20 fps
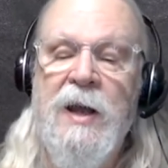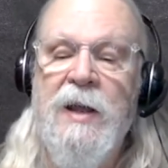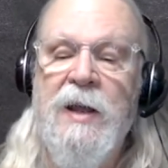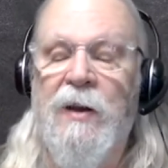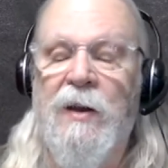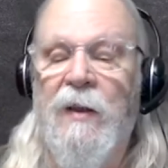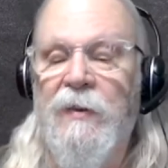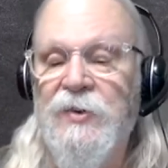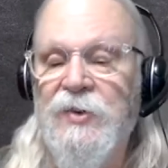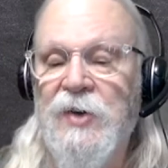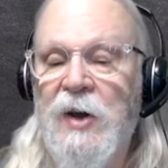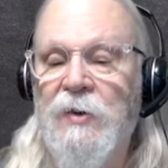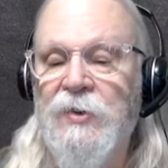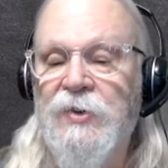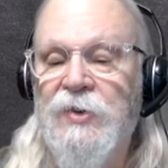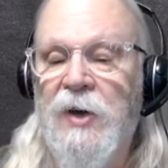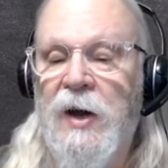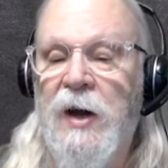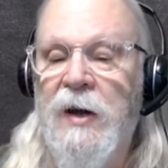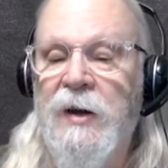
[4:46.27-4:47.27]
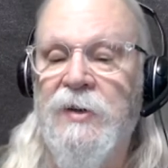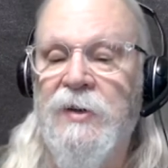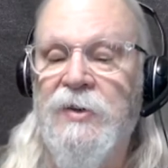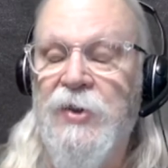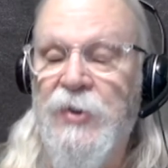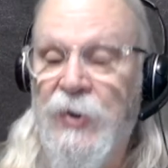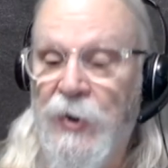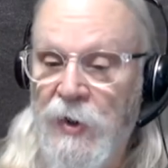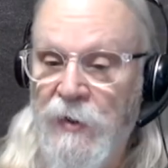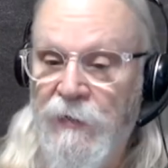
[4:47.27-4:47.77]
and on the south side is
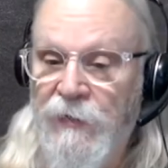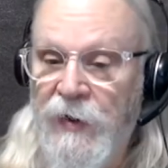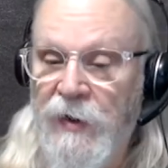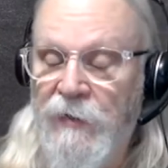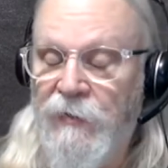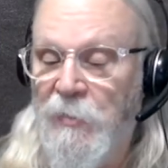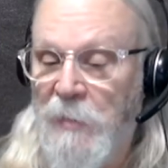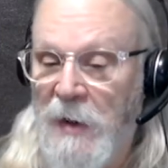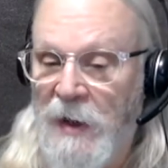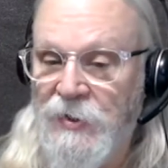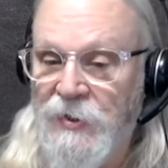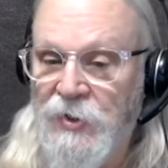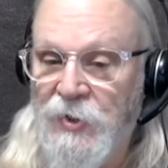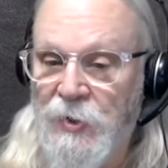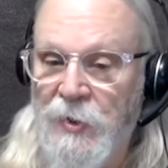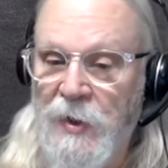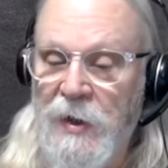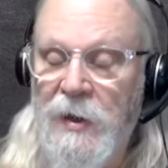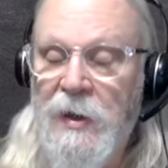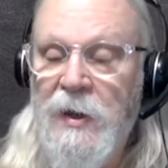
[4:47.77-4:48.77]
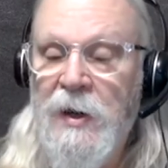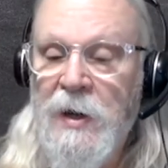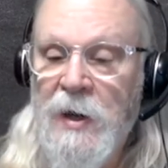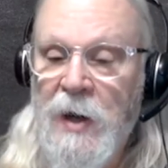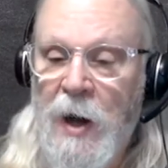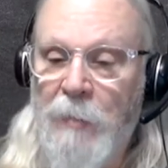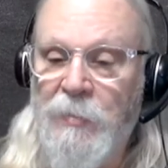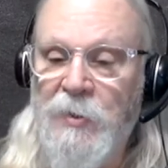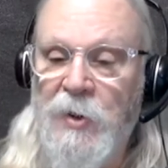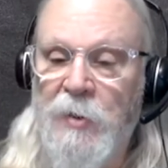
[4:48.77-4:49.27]
30 feet from that street
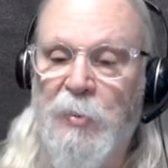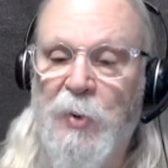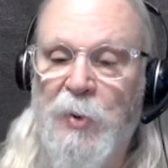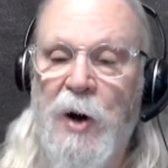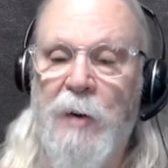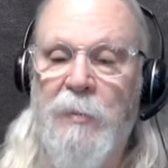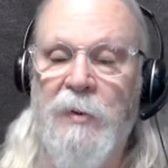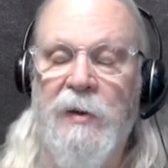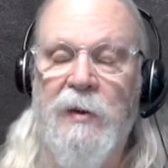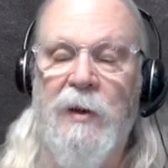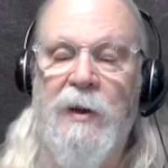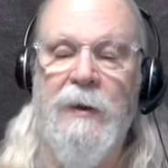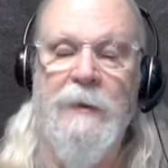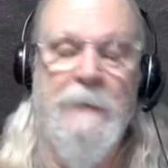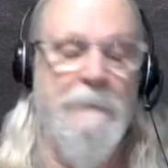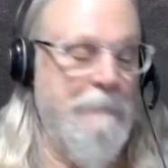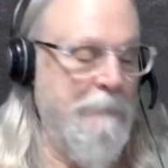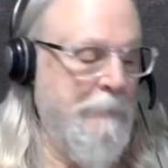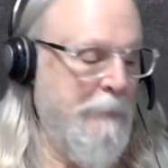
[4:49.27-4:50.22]
up to the property line.